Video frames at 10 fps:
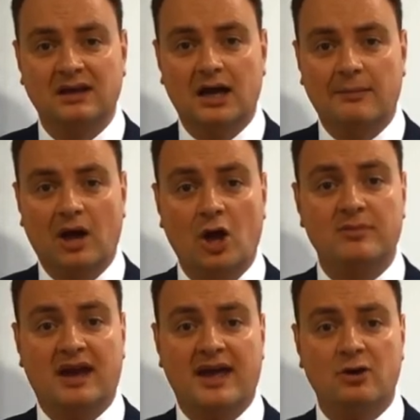Um, I hope
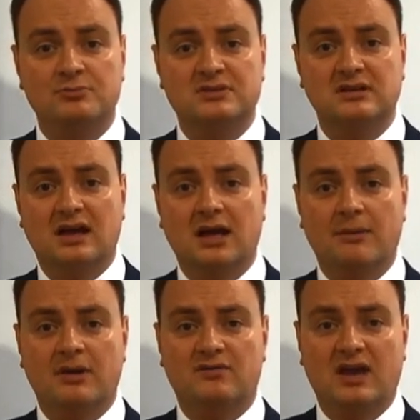that helped.
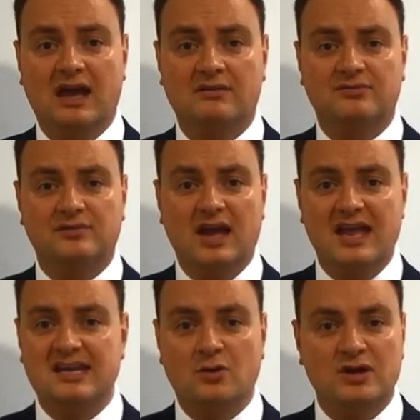Um, if you have
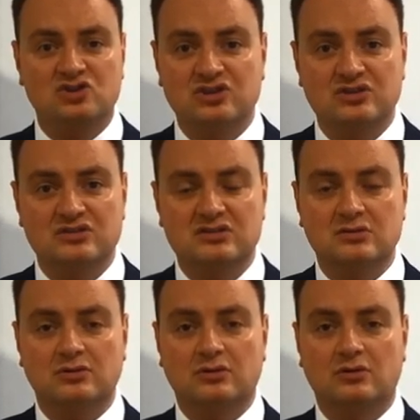any questions
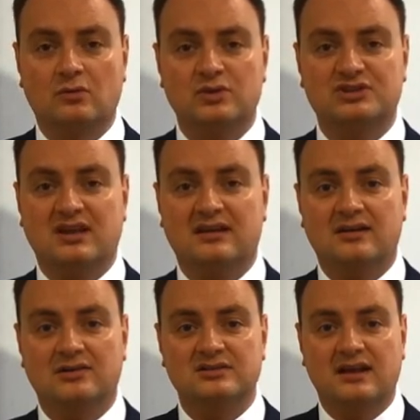or wish to get in
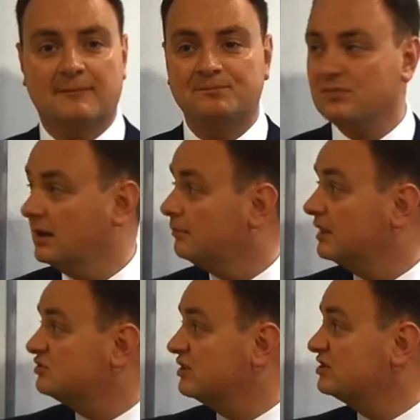contact,
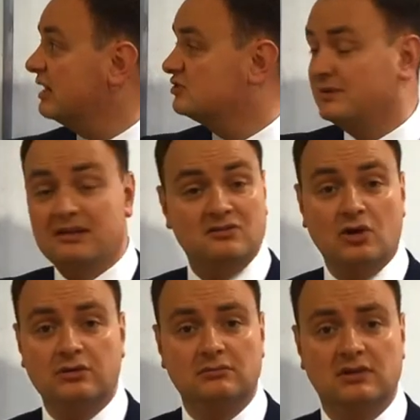please reach out to me either
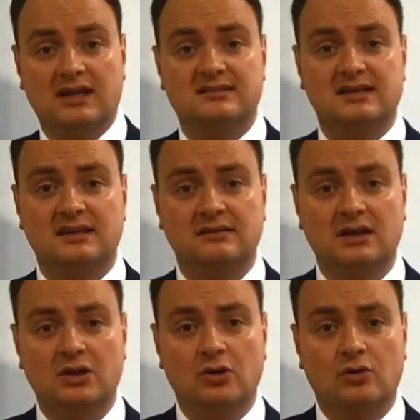on LinkedIn
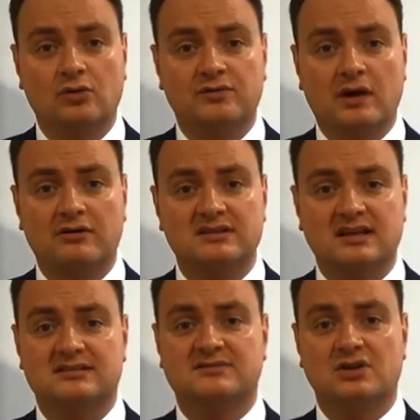or via
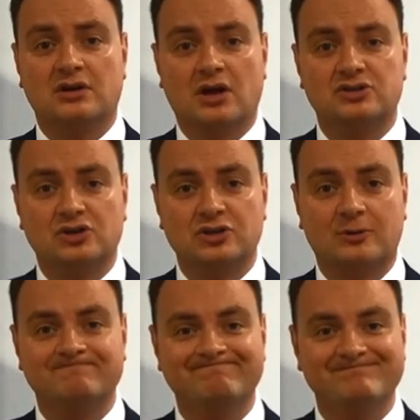
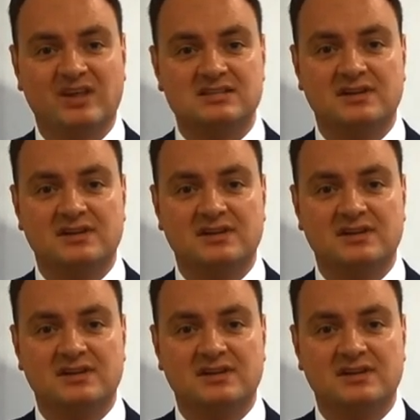executivesonline.com. Thanks